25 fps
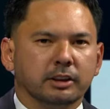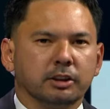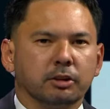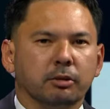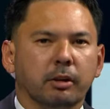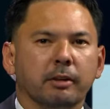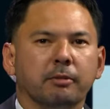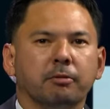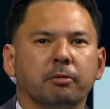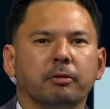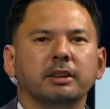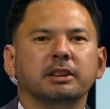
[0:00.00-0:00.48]
so
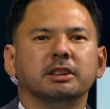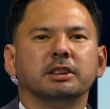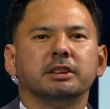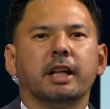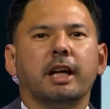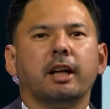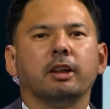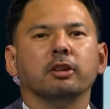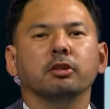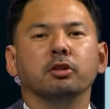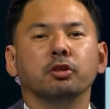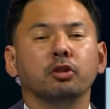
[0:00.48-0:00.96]
I've reached
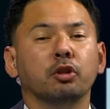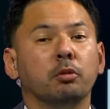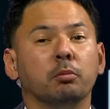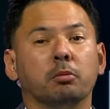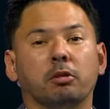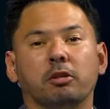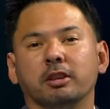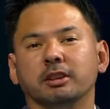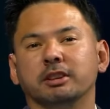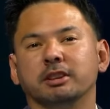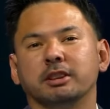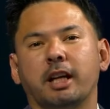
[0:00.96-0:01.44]
out
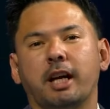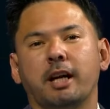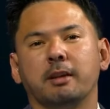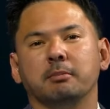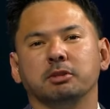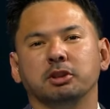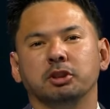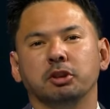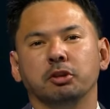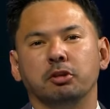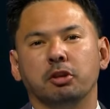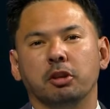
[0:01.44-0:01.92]
numerous
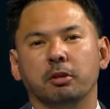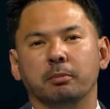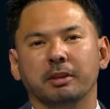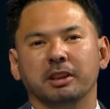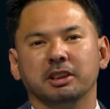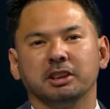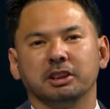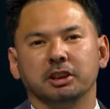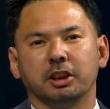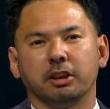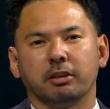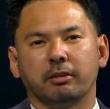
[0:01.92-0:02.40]
times to
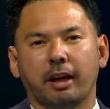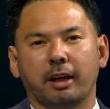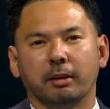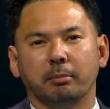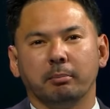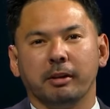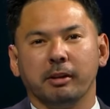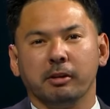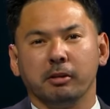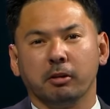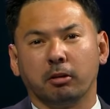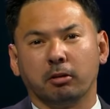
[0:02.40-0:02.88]
Commissioner and
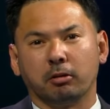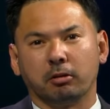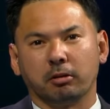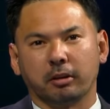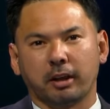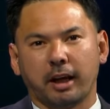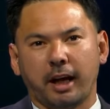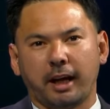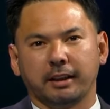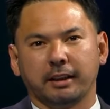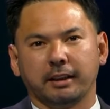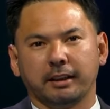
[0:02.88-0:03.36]
mayoral
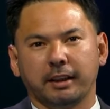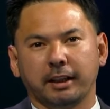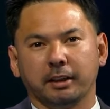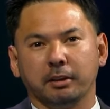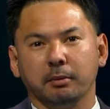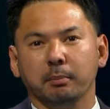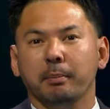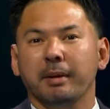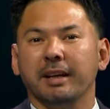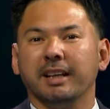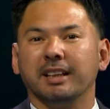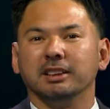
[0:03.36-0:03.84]
candidate
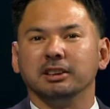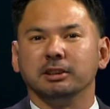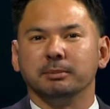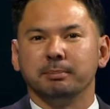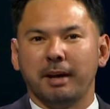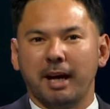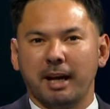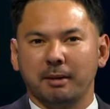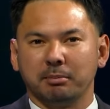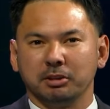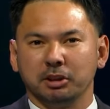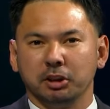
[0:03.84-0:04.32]
Mingus
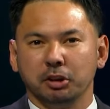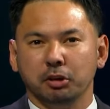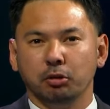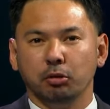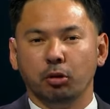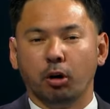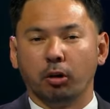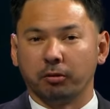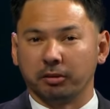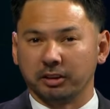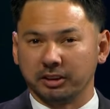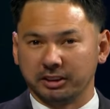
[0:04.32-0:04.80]
Mapps,
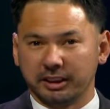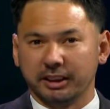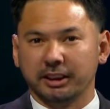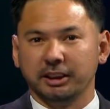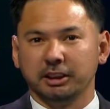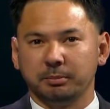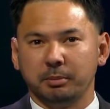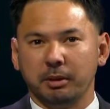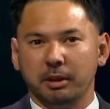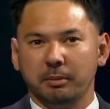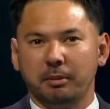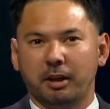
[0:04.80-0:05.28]
who
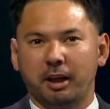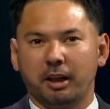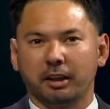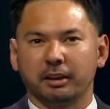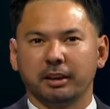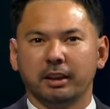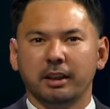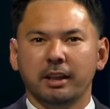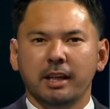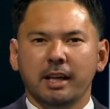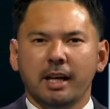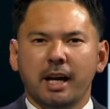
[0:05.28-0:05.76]
oversees P B O T.
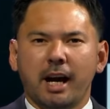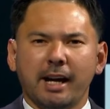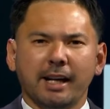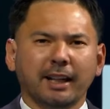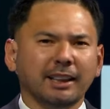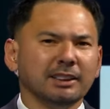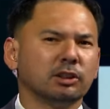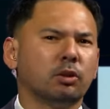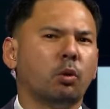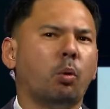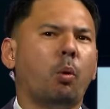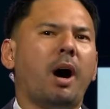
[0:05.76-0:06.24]
I
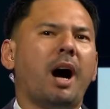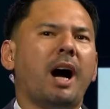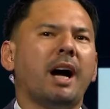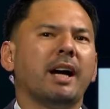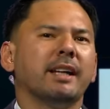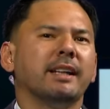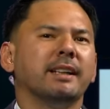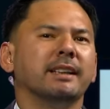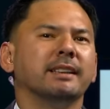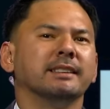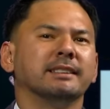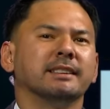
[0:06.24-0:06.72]
ask why
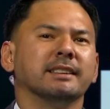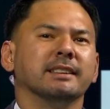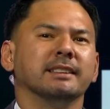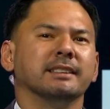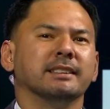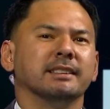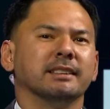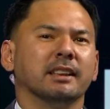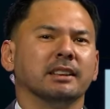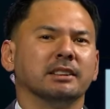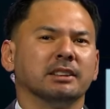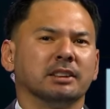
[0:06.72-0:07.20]
is it
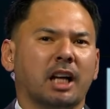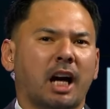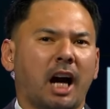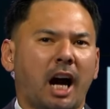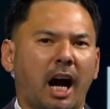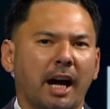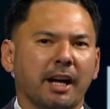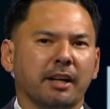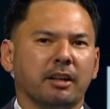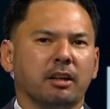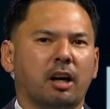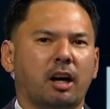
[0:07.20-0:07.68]
such a
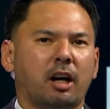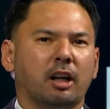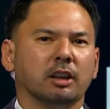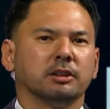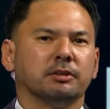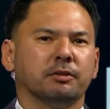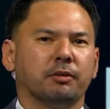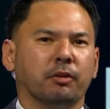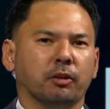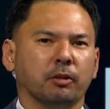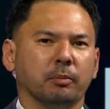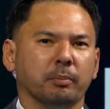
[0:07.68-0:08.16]
high
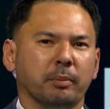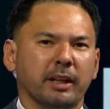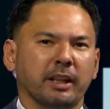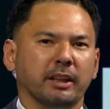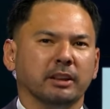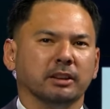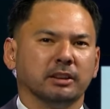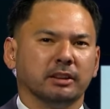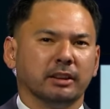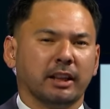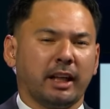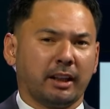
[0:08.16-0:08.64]
cost for
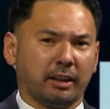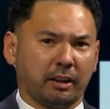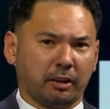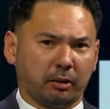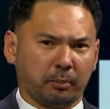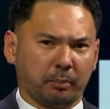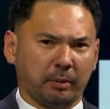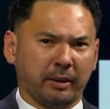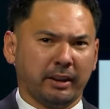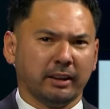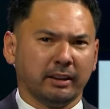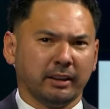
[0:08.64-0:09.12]
being that are
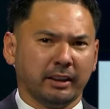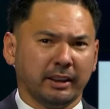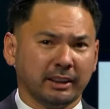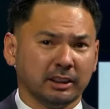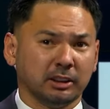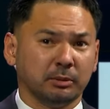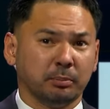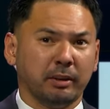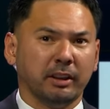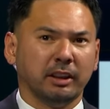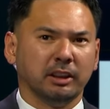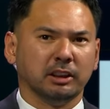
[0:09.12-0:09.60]
being
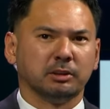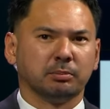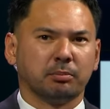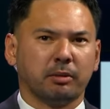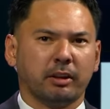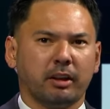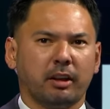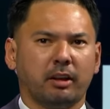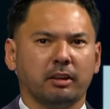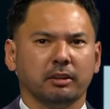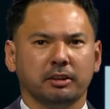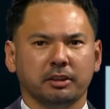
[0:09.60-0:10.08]
is being
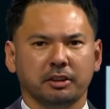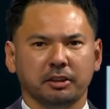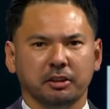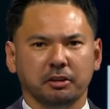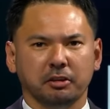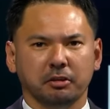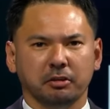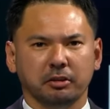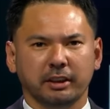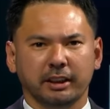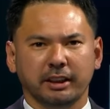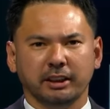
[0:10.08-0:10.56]
spread
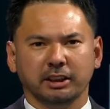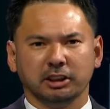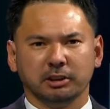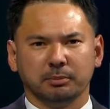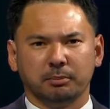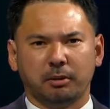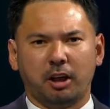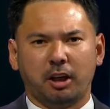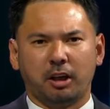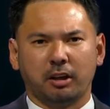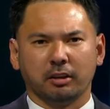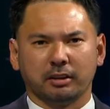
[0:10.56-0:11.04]
onto these
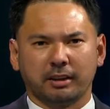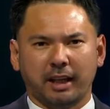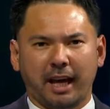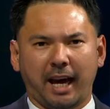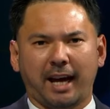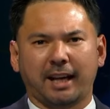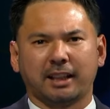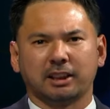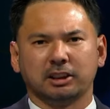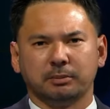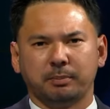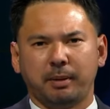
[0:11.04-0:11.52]
small
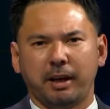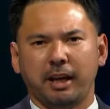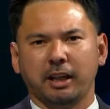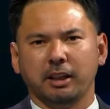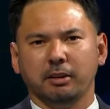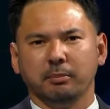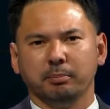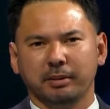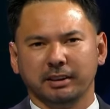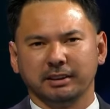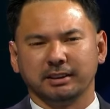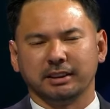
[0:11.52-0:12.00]

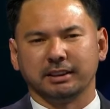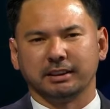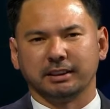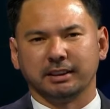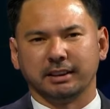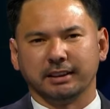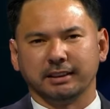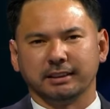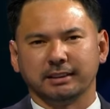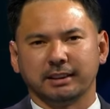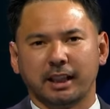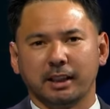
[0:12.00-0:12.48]
tax-paying
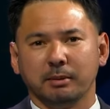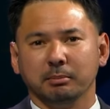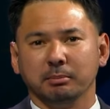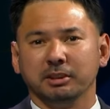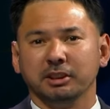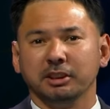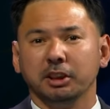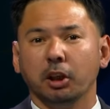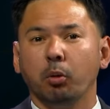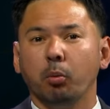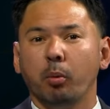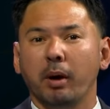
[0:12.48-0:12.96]
businesses. I'm
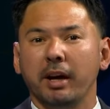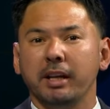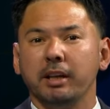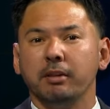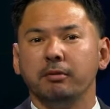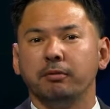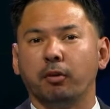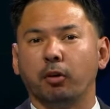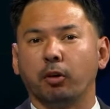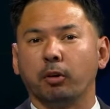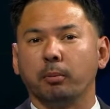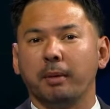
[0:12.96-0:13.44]
still waiting
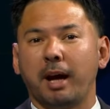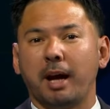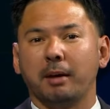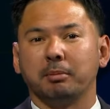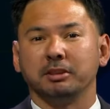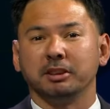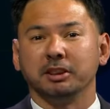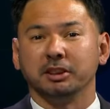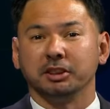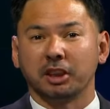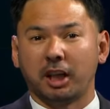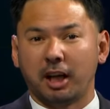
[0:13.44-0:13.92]
for
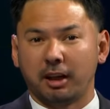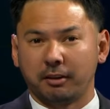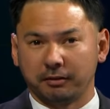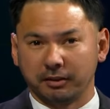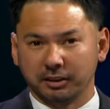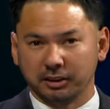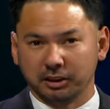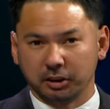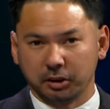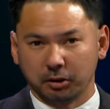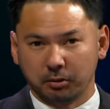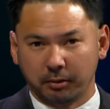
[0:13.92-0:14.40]
Mapps'
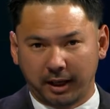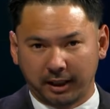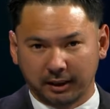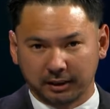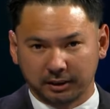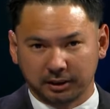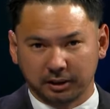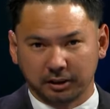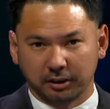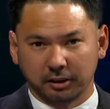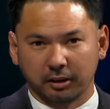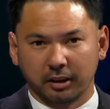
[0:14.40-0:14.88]
office to
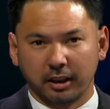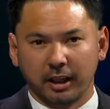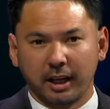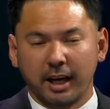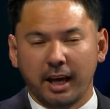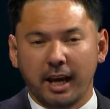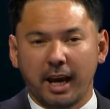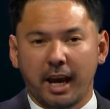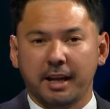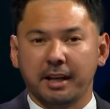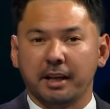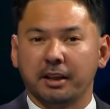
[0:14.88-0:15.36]
answer
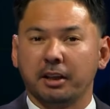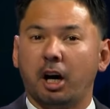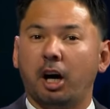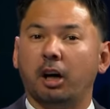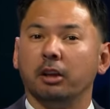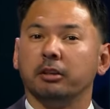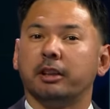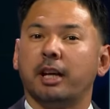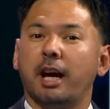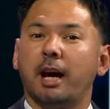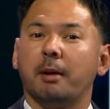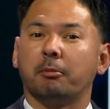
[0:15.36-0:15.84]
in an
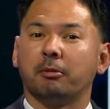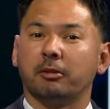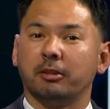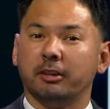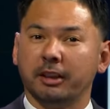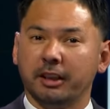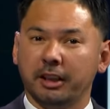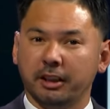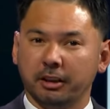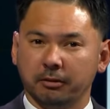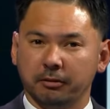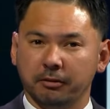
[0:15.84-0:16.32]
on-camera
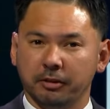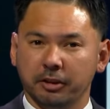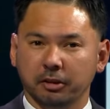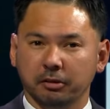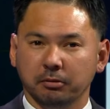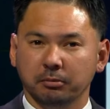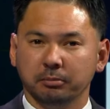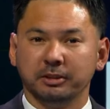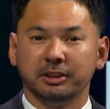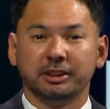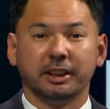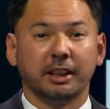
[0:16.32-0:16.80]
interview.
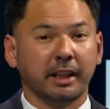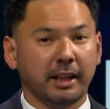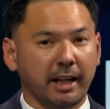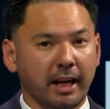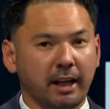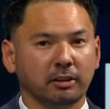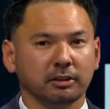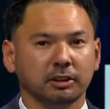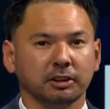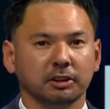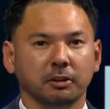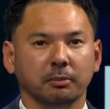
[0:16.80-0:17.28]
City
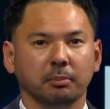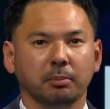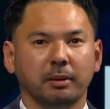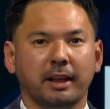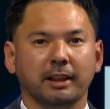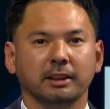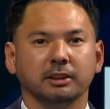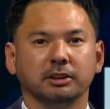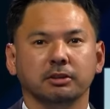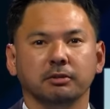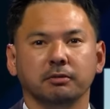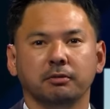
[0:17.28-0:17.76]
Council
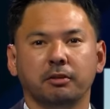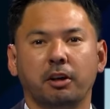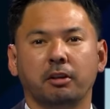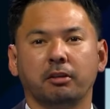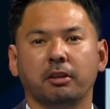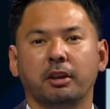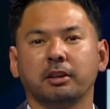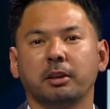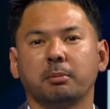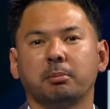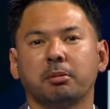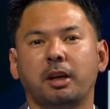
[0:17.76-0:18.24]
plans to vote
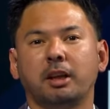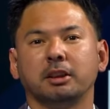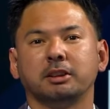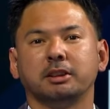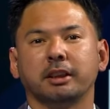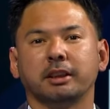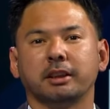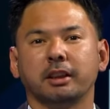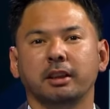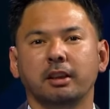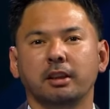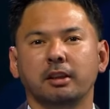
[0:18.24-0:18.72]
on the
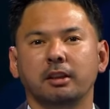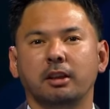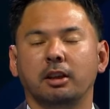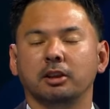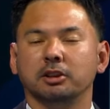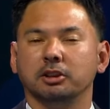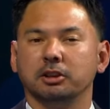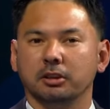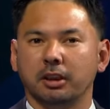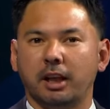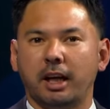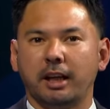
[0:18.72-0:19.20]
project
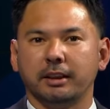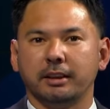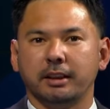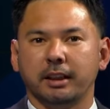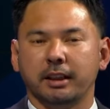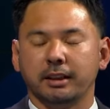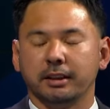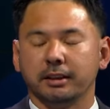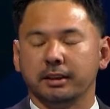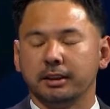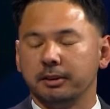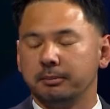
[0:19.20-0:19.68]
on July
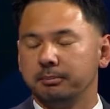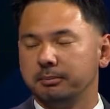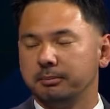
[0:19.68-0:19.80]
tenth.